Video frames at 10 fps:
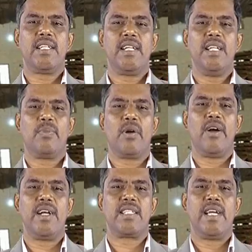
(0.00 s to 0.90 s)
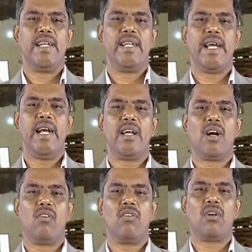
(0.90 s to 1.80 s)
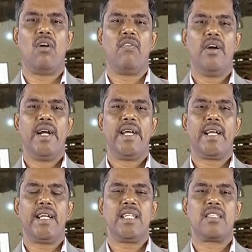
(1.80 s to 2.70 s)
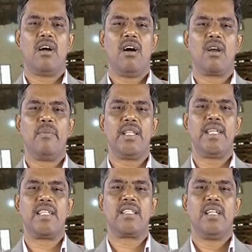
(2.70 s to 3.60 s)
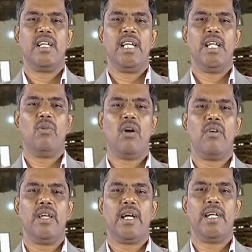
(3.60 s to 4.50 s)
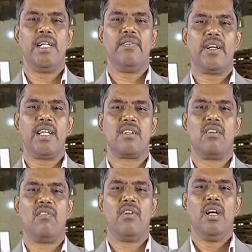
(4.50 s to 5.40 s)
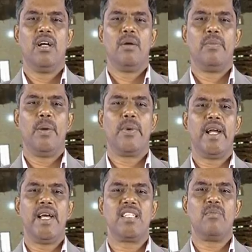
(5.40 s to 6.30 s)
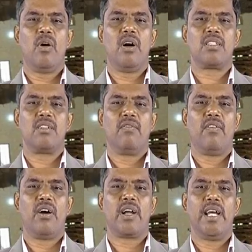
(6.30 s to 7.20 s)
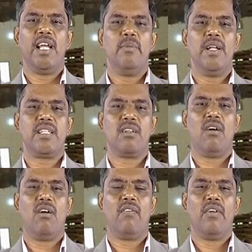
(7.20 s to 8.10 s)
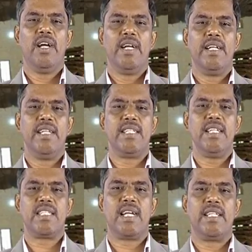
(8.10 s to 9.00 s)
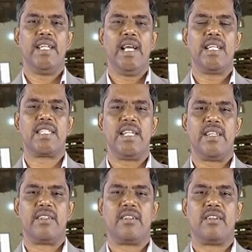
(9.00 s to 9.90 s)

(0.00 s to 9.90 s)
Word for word: study provides a detailed account of techniques or methods involved in identification of pebrinized moss for elimination of disease at the egg stage.